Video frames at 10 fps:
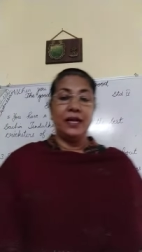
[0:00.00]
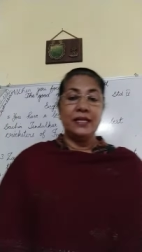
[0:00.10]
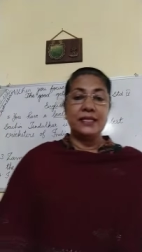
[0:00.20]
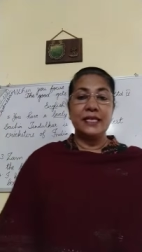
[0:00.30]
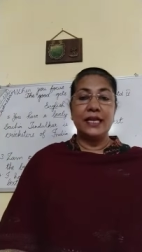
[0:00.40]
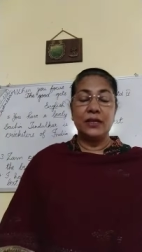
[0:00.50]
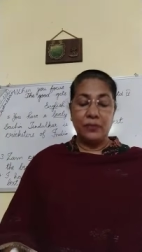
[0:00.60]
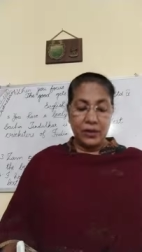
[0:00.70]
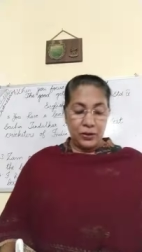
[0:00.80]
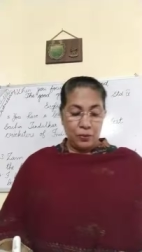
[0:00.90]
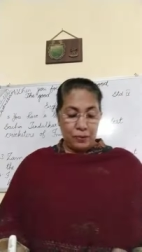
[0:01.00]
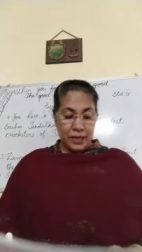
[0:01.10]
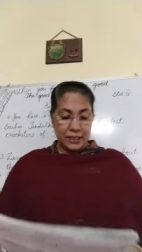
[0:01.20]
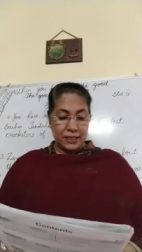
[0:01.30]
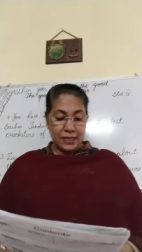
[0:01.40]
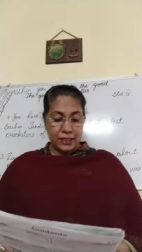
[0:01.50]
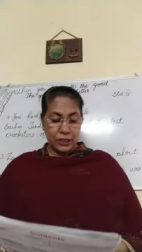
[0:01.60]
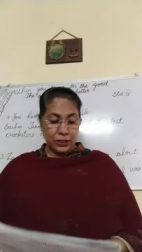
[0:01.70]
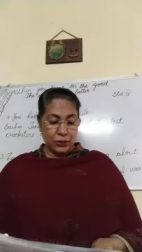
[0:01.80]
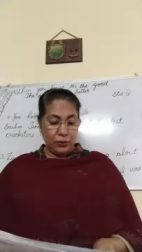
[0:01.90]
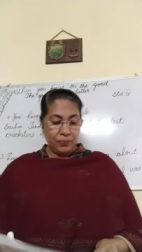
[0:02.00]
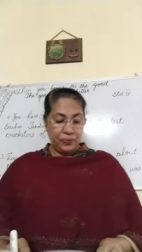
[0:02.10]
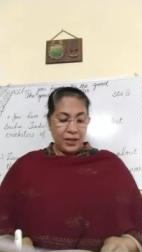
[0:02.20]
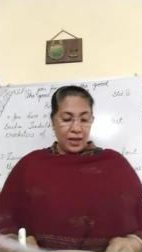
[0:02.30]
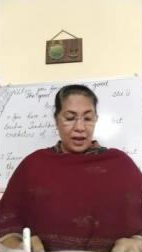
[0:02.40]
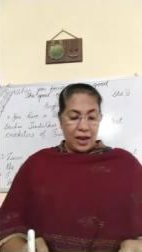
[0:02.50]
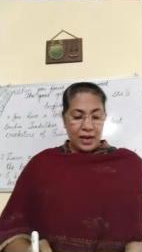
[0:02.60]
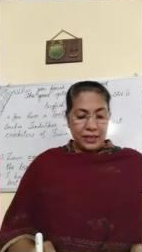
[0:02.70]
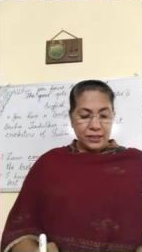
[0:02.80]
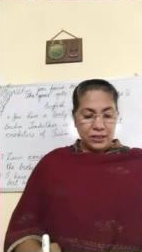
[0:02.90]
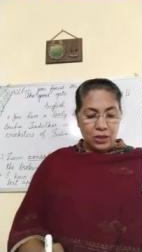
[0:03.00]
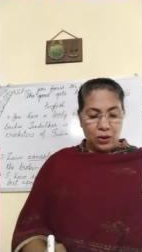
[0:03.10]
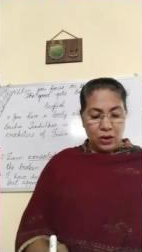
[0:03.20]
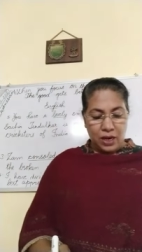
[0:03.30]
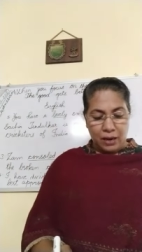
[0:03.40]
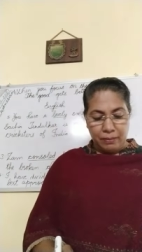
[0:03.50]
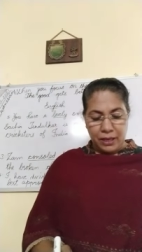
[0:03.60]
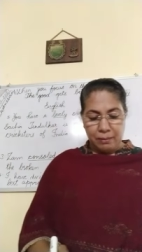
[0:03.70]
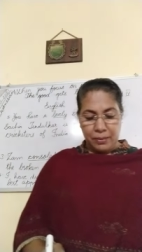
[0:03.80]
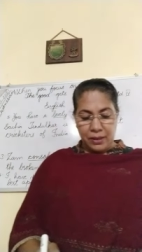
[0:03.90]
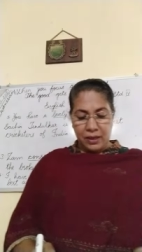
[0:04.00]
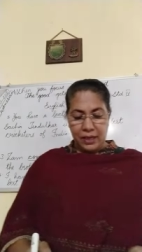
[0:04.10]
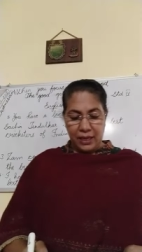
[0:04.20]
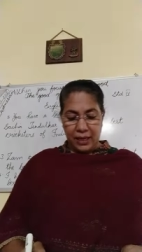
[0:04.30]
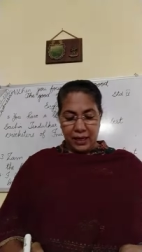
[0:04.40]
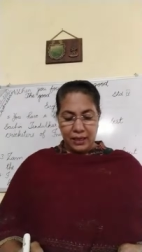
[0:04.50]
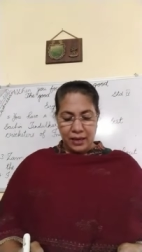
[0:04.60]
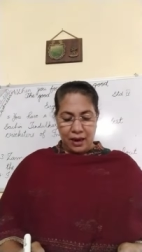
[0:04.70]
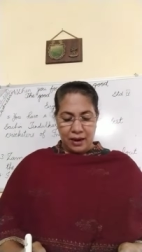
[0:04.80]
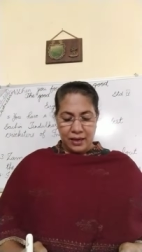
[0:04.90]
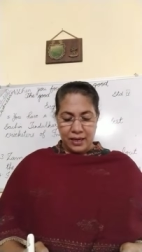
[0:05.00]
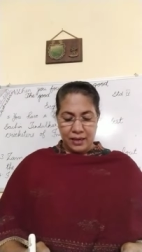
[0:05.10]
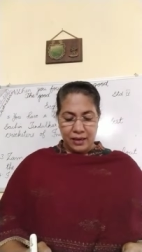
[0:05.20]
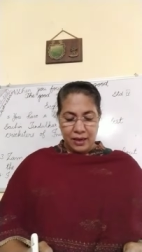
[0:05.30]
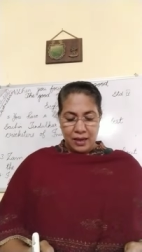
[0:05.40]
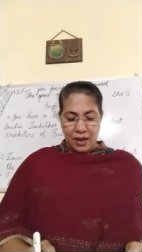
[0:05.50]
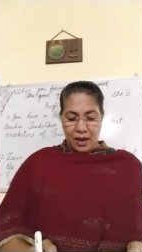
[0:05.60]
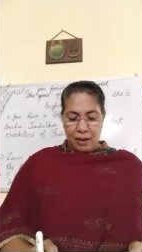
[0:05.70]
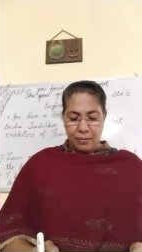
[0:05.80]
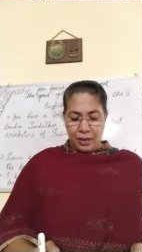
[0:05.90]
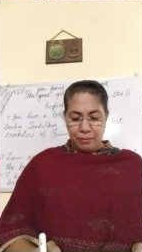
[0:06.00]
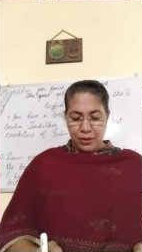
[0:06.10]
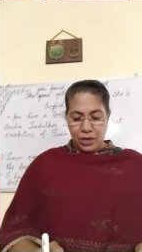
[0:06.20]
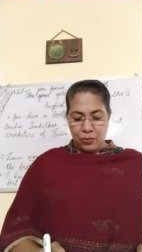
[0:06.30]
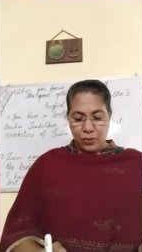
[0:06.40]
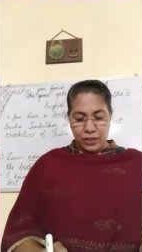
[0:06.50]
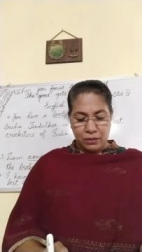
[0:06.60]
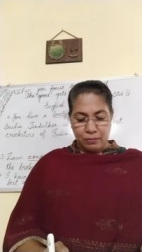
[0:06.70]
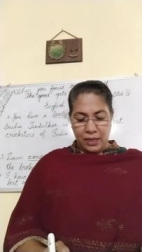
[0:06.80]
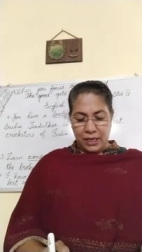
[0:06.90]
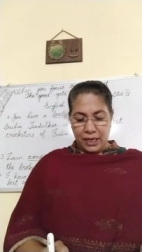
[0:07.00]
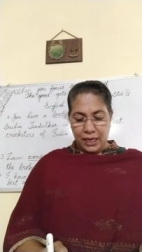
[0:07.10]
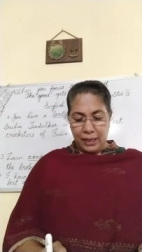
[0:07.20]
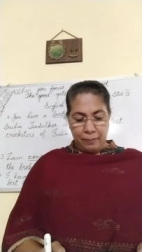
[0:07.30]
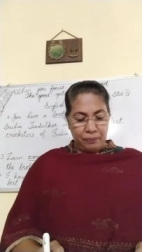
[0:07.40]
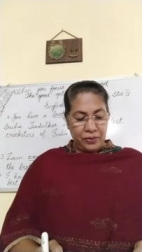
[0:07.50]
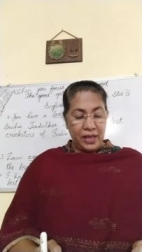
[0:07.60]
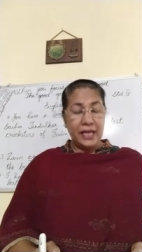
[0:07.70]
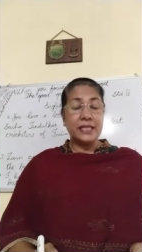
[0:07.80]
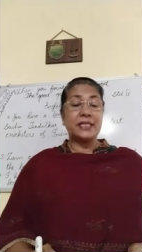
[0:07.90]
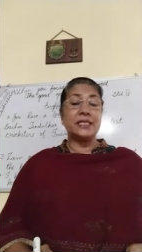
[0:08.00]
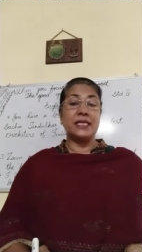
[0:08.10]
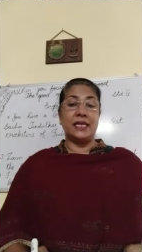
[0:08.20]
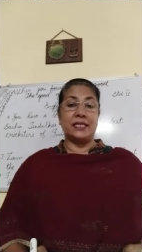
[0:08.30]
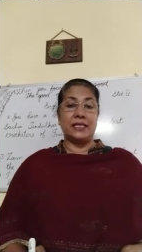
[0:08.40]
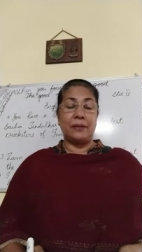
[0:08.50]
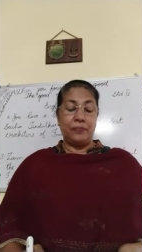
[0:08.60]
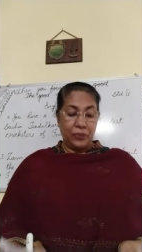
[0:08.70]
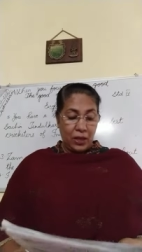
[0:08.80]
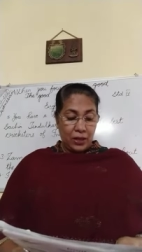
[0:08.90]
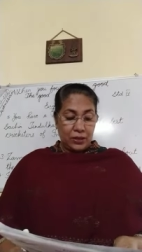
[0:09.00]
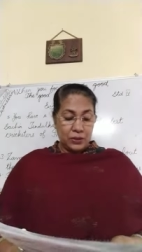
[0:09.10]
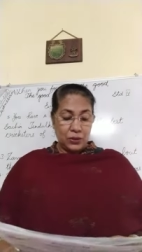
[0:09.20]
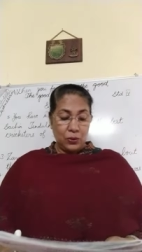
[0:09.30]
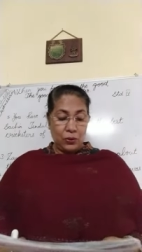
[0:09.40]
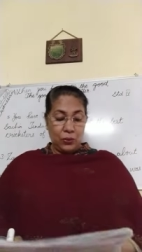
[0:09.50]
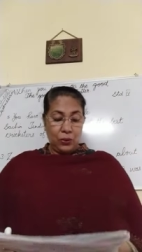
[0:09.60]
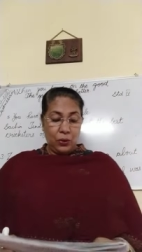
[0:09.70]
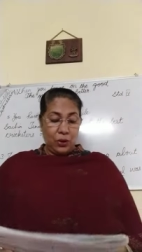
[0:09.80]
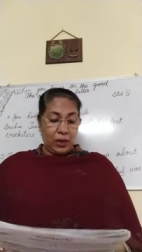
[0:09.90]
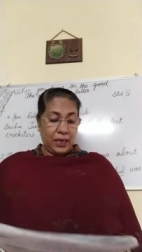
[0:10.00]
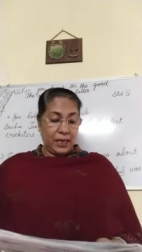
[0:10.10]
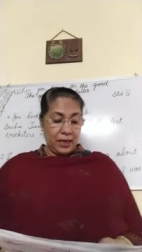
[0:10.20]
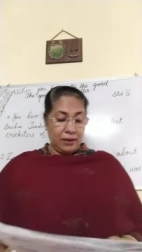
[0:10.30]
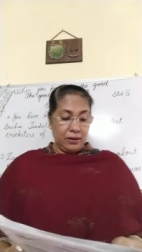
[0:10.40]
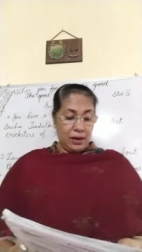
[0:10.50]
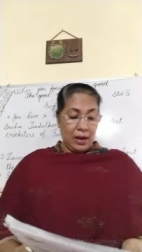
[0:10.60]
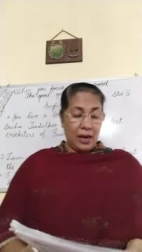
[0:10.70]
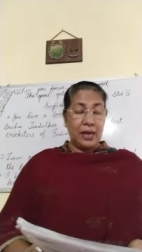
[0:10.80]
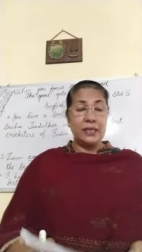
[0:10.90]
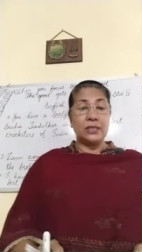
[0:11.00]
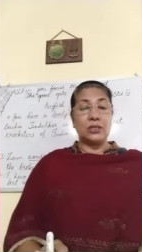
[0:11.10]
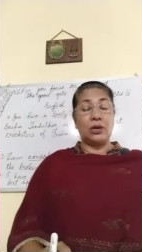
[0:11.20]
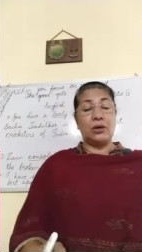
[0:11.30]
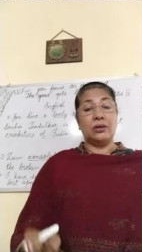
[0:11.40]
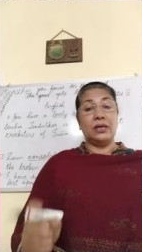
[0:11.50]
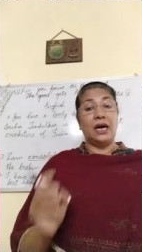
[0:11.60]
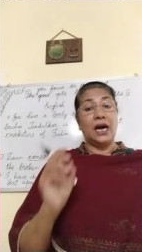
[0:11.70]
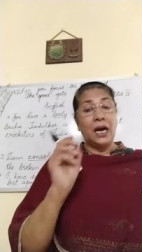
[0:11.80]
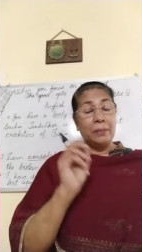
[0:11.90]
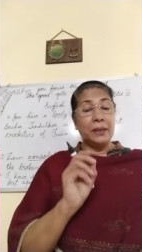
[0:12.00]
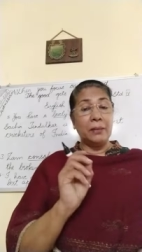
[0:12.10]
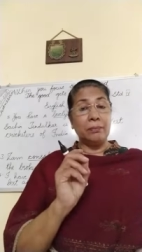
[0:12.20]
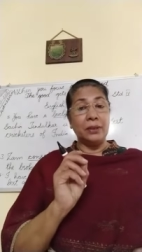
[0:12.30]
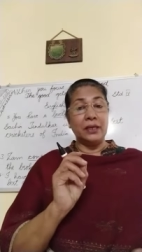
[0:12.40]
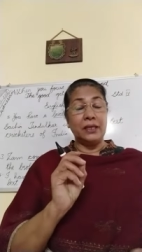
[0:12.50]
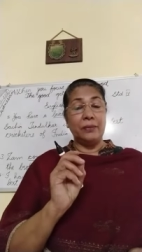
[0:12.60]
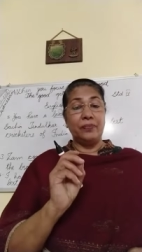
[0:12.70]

Second one you please listen to. I saw hummingbird in garden. Hummingbird was making its nest. So here I saw hummingbird.